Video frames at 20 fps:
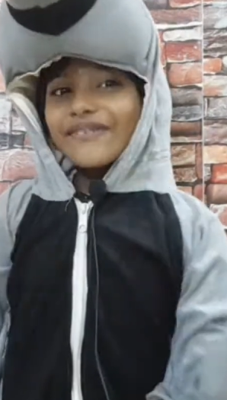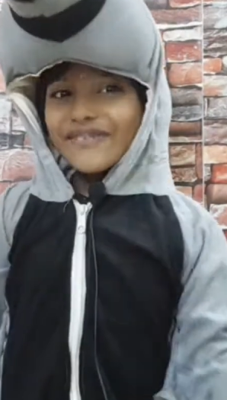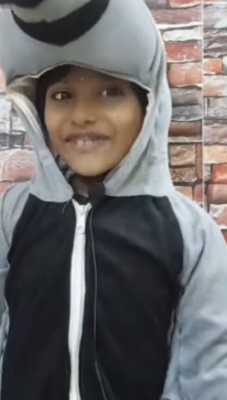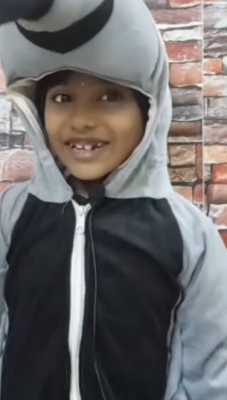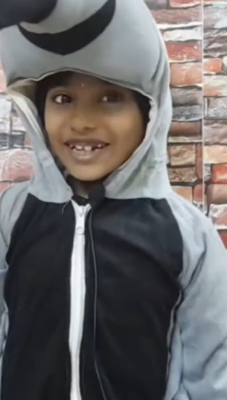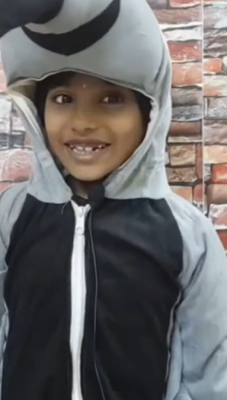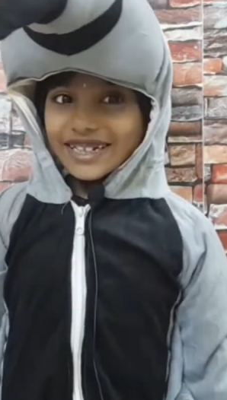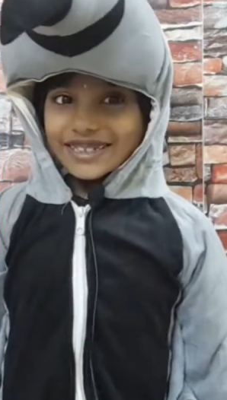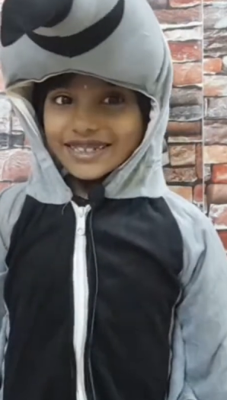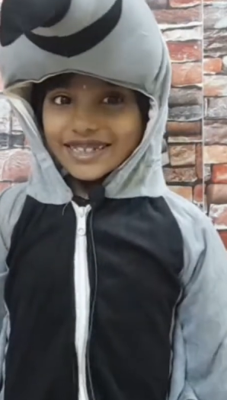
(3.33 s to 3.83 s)

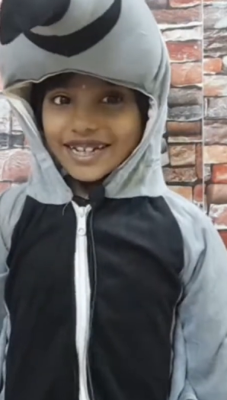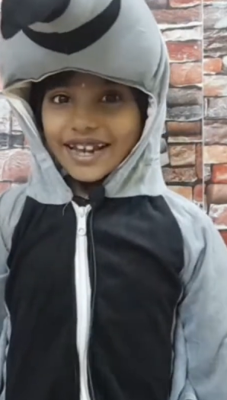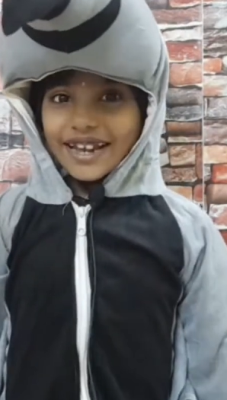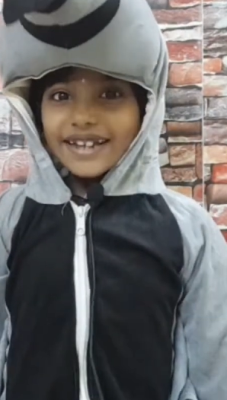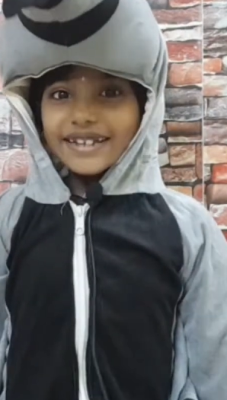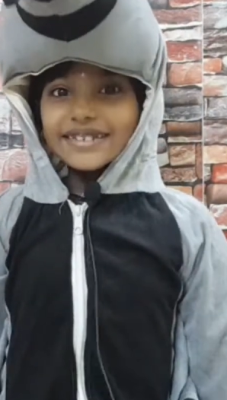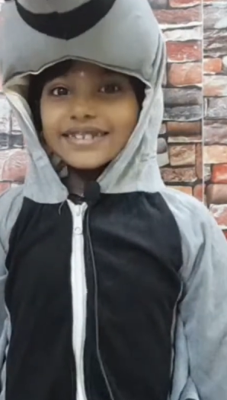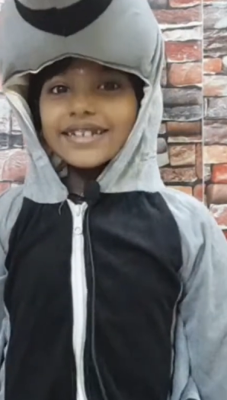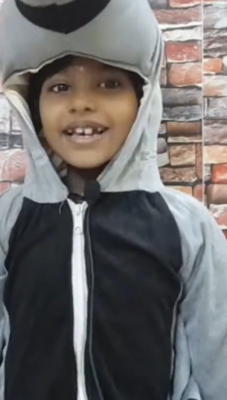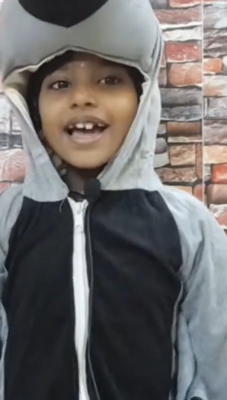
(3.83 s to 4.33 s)

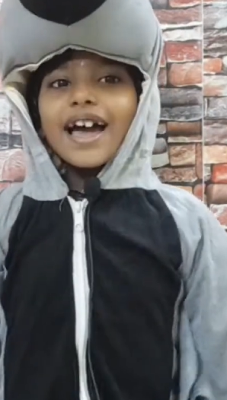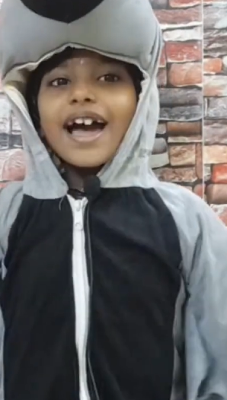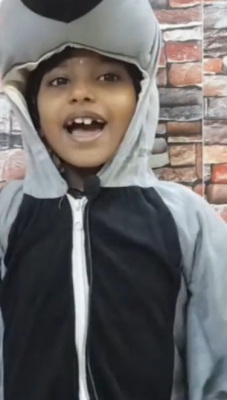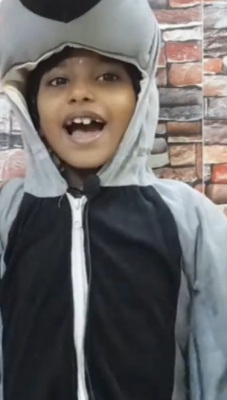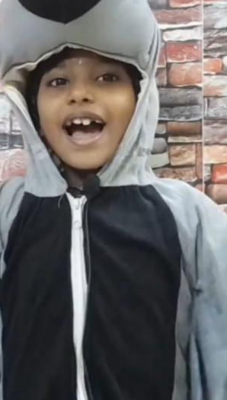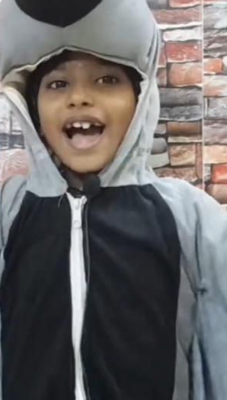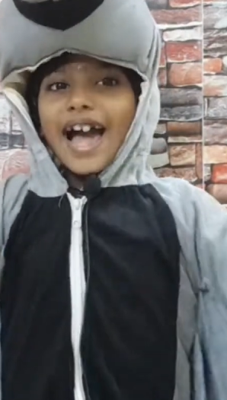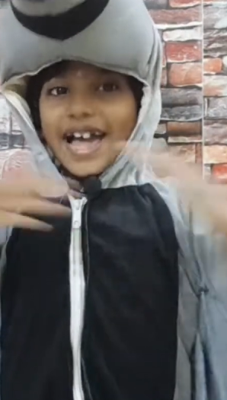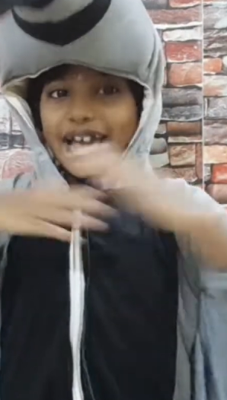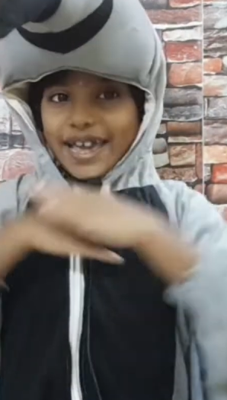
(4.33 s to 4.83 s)
pigeon.
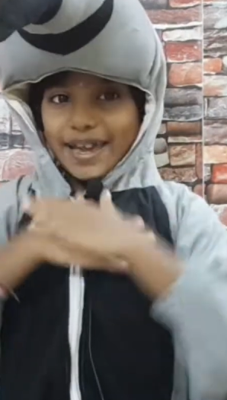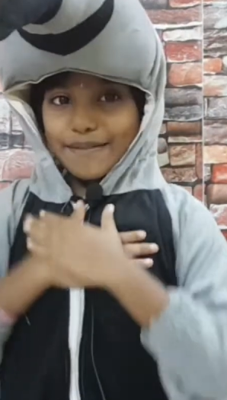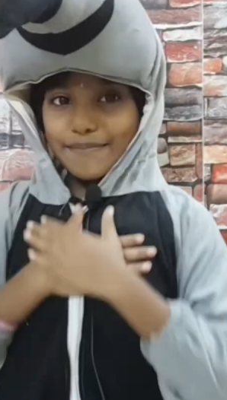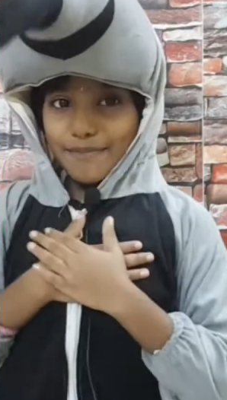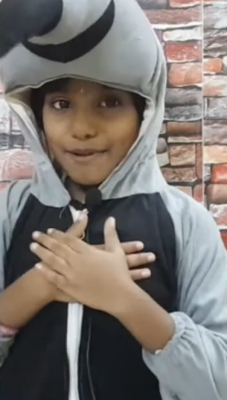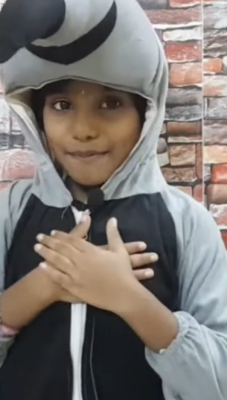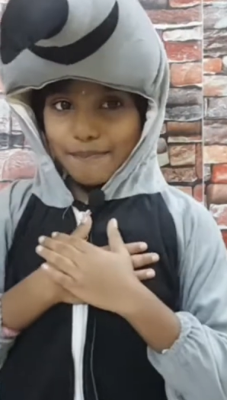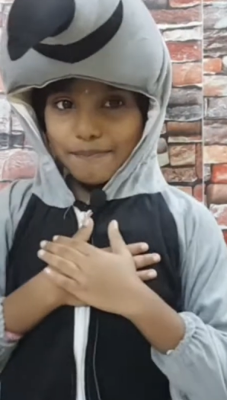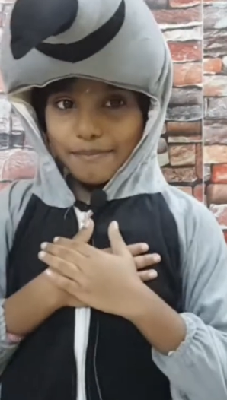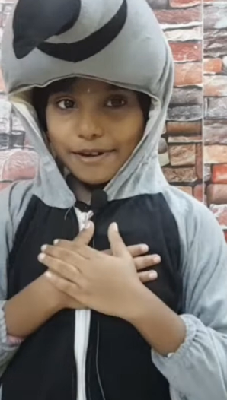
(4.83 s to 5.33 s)
I am
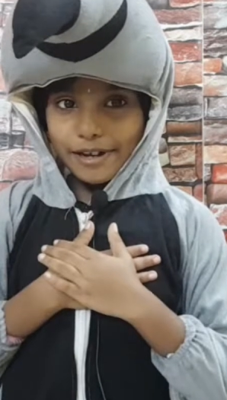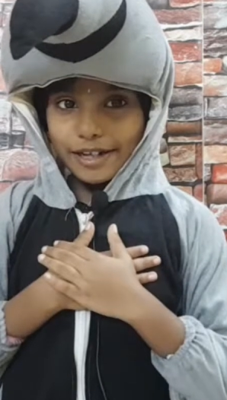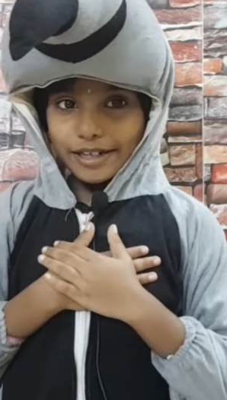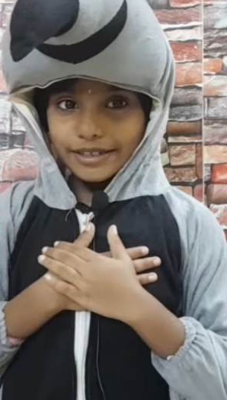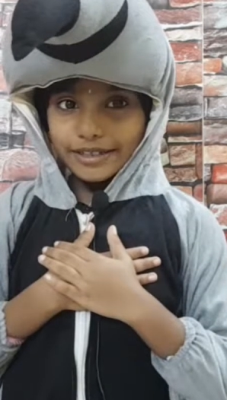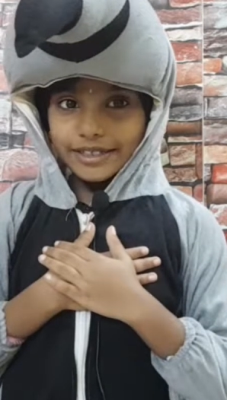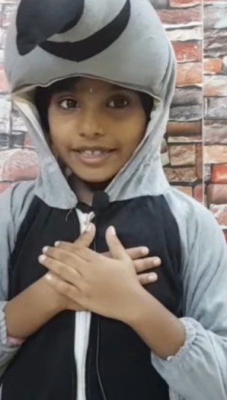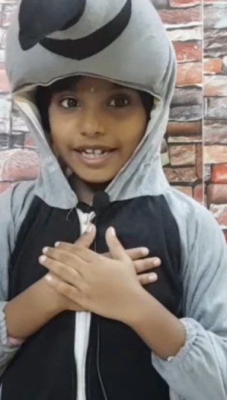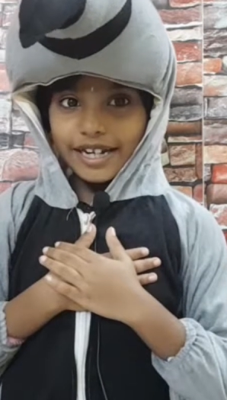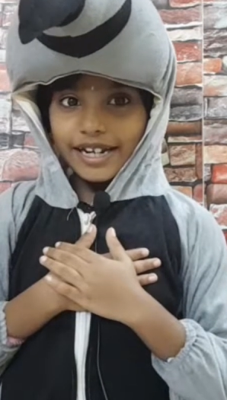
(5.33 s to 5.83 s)
a
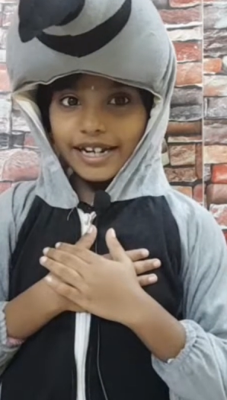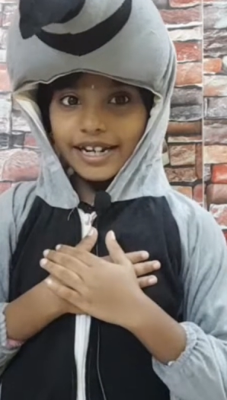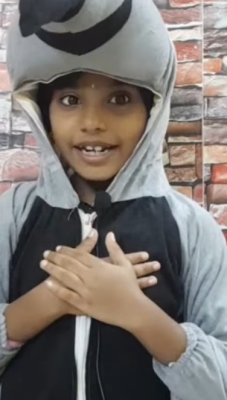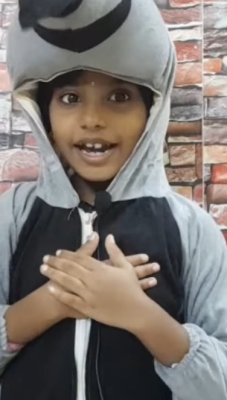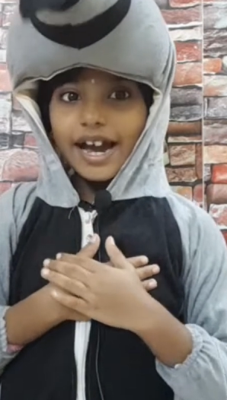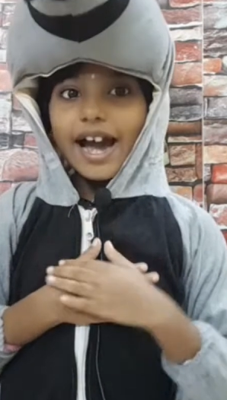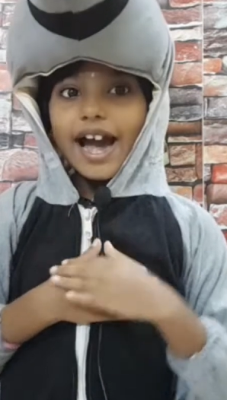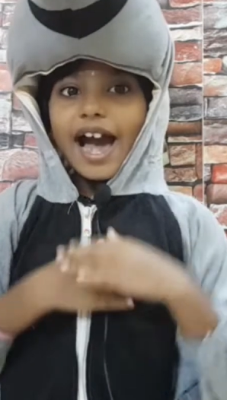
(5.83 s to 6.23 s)
pigeon.